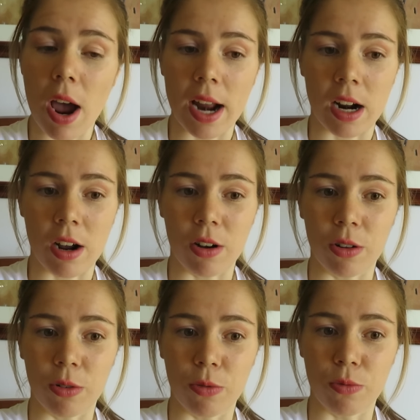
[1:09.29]
and
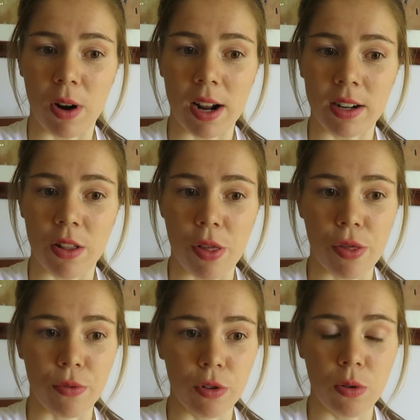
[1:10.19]
I'll run
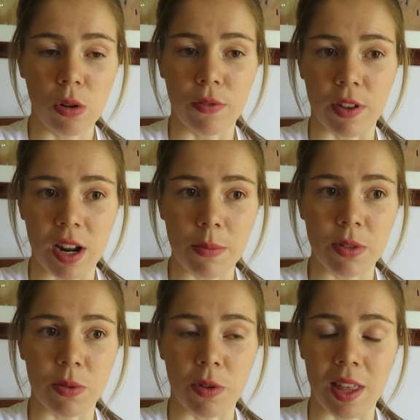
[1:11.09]
through all of the
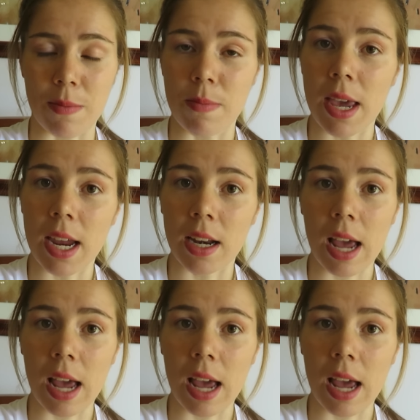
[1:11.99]
numbers and what they mean,